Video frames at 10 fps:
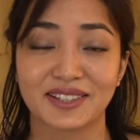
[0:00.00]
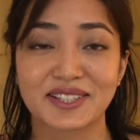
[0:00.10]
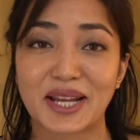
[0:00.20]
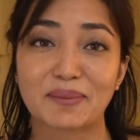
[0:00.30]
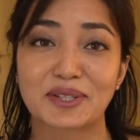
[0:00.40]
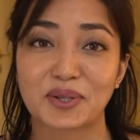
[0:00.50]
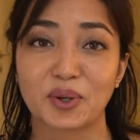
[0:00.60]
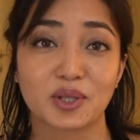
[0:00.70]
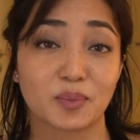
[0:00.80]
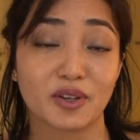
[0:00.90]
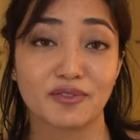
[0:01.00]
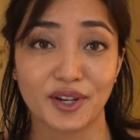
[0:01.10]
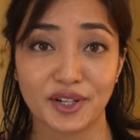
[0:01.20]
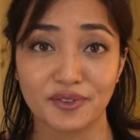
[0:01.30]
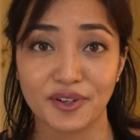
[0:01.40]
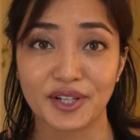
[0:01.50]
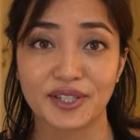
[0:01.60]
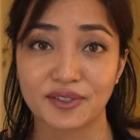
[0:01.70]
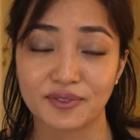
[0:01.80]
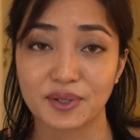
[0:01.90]
time it's going to be very, very
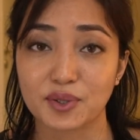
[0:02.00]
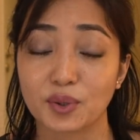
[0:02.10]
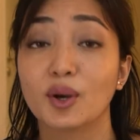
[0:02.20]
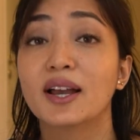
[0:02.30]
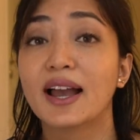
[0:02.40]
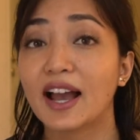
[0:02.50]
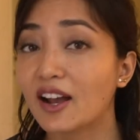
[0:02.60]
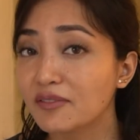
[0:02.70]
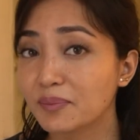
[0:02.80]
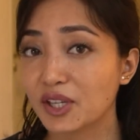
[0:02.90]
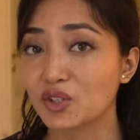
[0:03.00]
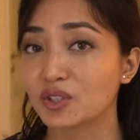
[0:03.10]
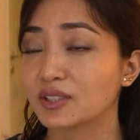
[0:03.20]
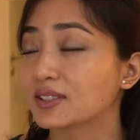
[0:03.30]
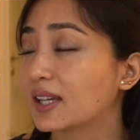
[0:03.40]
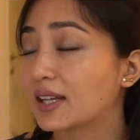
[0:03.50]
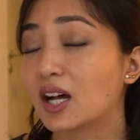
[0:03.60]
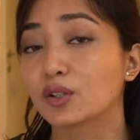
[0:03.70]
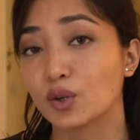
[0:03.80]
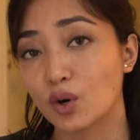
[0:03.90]
different. So have patience, and
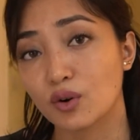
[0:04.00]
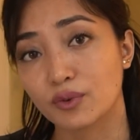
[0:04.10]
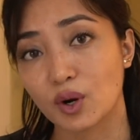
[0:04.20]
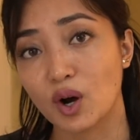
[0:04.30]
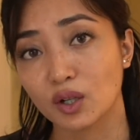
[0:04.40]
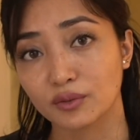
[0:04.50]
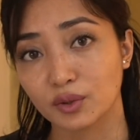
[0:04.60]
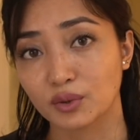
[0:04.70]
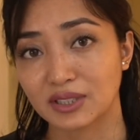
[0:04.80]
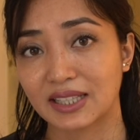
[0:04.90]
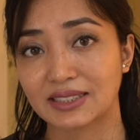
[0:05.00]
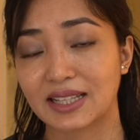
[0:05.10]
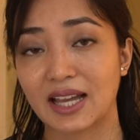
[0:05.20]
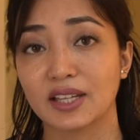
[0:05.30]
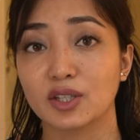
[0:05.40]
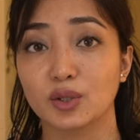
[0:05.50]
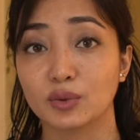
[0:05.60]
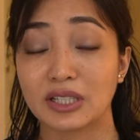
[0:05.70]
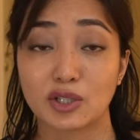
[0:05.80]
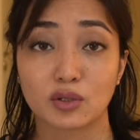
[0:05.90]
I'll go over all of those things that you
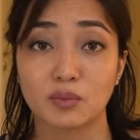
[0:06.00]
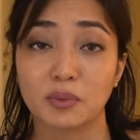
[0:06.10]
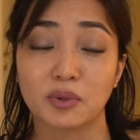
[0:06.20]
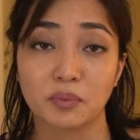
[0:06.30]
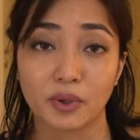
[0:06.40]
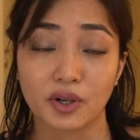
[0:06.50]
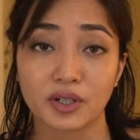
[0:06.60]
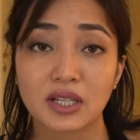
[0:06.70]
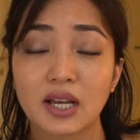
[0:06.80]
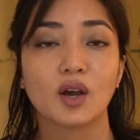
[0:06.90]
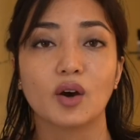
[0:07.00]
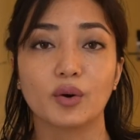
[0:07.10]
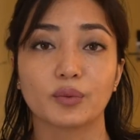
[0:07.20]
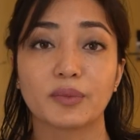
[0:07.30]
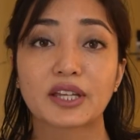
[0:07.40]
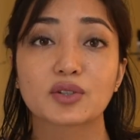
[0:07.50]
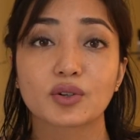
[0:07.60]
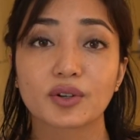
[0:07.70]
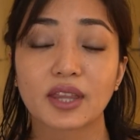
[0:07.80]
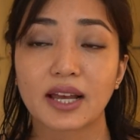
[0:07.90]
need to be prepared. Make
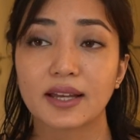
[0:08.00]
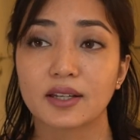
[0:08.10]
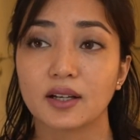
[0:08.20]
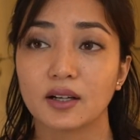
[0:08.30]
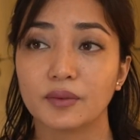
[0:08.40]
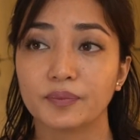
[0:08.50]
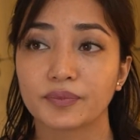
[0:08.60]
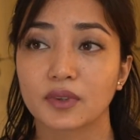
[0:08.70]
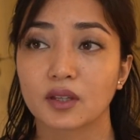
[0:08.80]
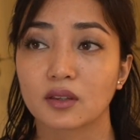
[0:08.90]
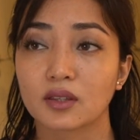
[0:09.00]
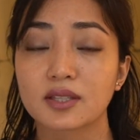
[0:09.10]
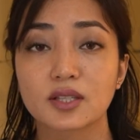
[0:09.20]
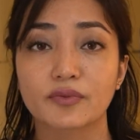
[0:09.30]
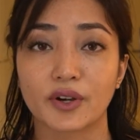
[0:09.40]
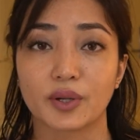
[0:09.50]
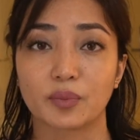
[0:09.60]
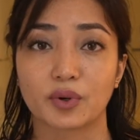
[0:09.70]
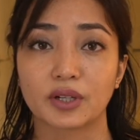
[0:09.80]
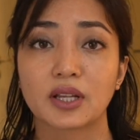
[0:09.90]
sure that this is very
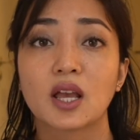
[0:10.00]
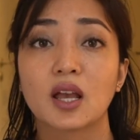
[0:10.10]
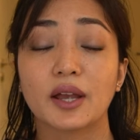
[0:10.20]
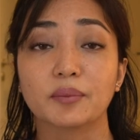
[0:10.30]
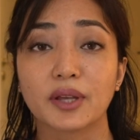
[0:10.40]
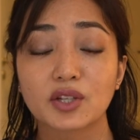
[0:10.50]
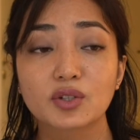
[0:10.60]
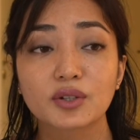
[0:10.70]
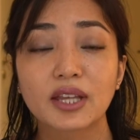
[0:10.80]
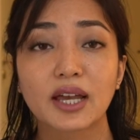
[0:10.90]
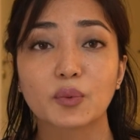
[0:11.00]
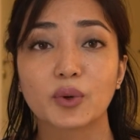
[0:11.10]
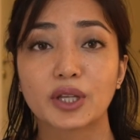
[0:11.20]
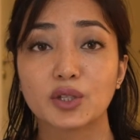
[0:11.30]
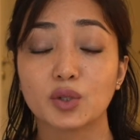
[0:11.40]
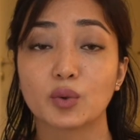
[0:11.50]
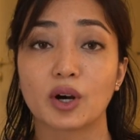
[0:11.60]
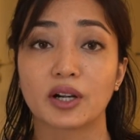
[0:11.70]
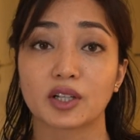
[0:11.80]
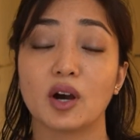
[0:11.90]
important, and make sure that when you
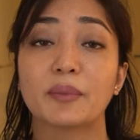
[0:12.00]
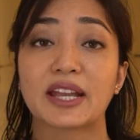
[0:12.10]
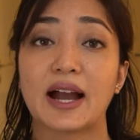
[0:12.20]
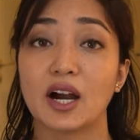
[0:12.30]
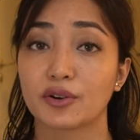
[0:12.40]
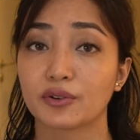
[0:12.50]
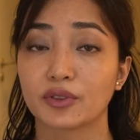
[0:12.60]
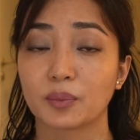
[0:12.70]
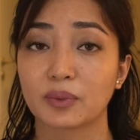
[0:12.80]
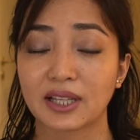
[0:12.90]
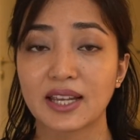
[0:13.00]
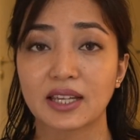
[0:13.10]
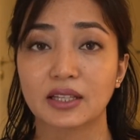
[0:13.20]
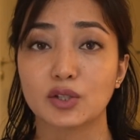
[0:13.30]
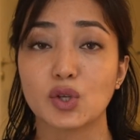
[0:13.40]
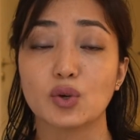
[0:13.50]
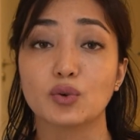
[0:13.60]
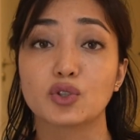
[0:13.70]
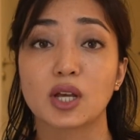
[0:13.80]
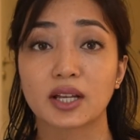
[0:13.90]
are coming out of the plane, you
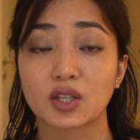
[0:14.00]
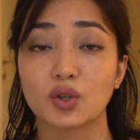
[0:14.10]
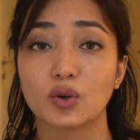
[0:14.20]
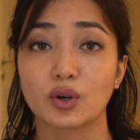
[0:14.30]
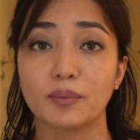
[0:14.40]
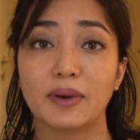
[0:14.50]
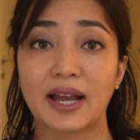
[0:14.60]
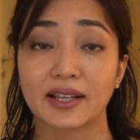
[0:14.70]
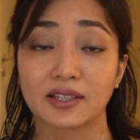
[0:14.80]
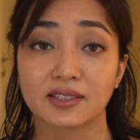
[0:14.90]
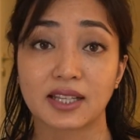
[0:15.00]
check your baggage